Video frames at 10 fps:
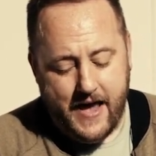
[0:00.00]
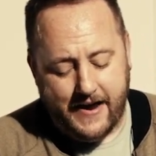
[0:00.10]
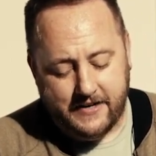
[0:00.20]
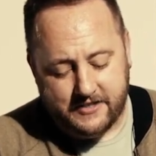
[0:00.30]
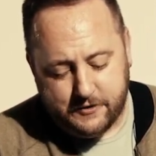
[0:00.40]

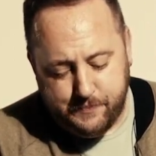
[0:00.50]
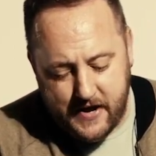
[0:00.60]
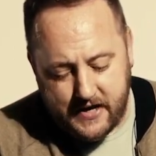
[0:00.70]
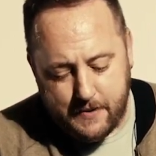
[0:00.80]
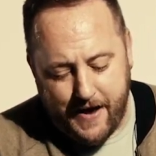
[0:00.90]
and to
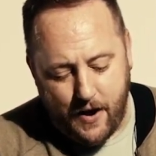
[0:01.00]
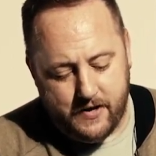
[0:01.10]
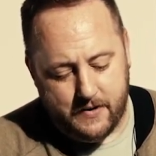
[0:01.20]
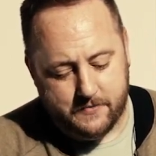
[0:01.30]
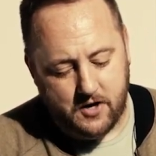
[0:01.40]
speak about
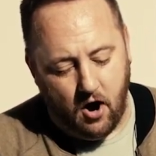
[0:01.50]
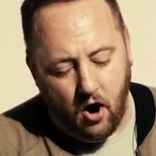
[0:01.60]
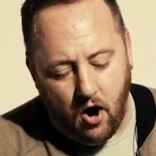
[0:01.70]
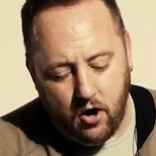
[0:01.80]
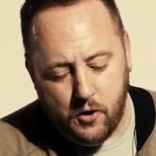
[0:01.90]
him to
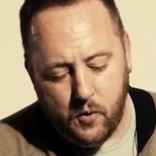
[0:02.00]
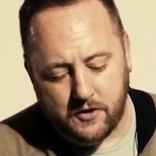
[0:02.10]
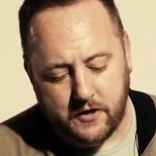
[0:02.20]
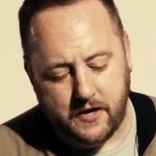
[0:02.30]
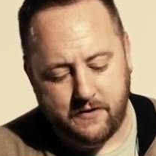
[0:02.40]
all who
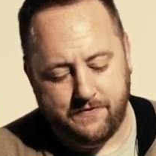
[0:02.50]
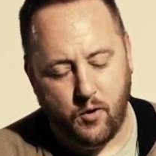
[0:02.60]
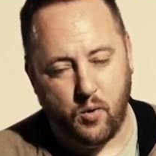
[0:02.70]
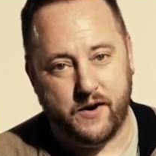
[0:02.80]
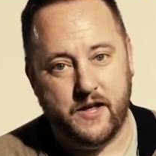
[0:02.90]
are looking
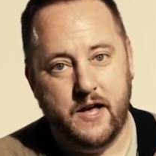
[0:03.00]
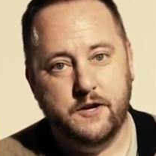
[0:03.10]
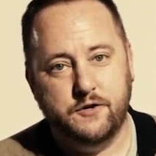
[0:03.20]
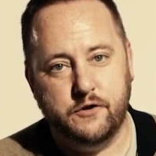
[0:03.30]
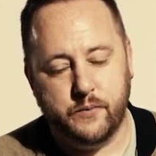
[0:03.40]
forward
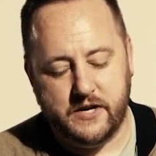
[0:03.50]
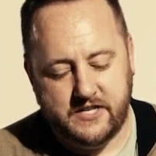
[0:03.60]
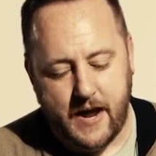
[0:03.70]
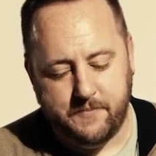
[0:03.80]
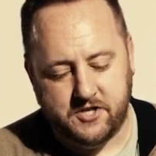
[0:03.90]
to the
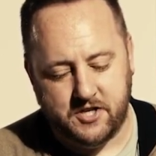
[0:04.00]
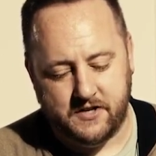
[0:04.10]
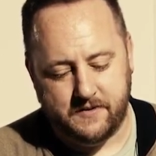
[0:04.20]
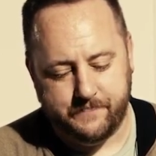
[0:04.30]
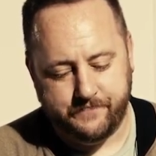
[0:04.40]

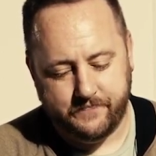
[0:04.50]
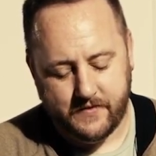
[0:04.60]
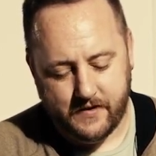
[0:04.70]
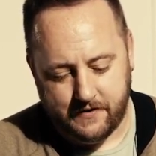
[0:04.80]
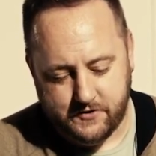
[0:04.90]
redemption
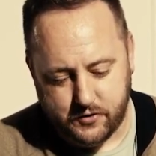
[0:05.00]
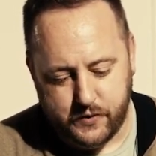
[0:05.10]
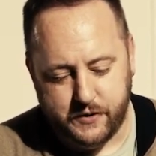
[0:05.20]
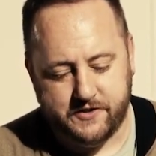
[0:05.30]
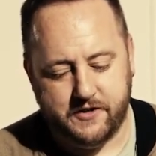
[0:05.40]
of
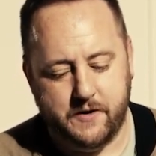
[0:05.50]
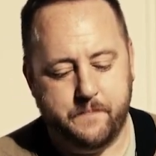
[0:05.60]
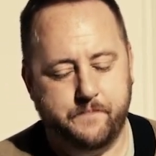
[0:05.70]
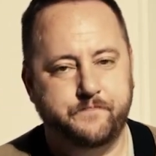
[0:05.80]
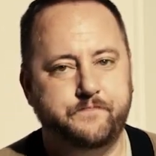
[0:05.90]
Jerusalem.